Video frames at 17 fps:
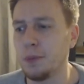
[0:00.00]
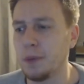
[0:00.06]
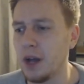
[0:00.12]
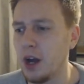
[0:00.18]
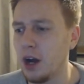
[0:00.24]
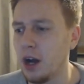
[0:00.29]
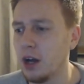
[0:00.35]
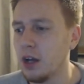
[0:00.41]

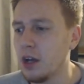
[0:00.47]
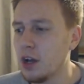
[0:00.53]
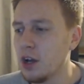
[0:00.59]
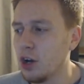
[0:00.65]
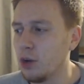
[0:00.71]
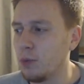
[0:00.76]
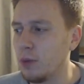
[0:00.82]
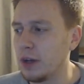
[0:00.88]
QPR
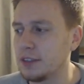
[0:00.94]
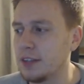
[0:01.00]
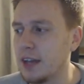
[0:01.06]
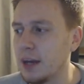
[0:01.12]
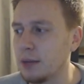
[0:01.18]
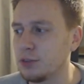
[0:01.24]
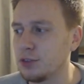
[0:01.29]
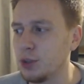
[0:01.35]
and
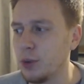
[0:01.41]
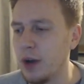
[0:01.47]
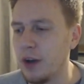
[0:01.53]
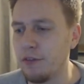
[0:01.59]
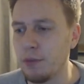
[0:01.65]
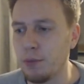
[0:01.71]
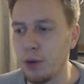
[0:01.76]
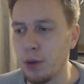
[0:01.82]
West Ham
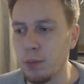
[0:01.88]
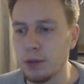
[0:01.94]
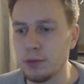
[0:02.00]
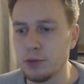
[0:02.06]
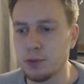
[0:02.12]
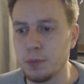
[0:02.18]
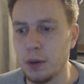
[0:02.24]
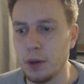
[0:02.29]
still having
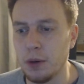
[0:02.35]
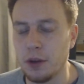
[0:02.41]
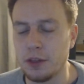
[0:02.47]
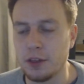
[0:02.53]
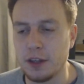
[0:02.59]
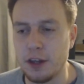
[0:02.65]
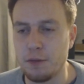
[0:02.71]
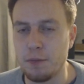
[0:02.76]
problems,
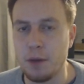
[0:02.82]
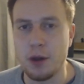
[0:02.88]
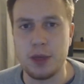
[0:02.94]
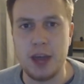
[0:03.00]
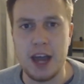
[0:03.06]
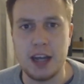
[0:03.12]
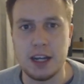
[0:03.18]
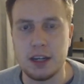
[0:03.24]
but I think they've
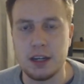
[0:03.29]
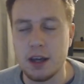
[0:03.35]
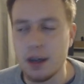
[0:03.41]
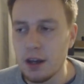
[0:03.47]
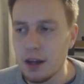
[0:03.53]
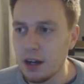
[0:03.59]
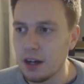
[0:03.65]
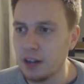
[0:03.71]
both added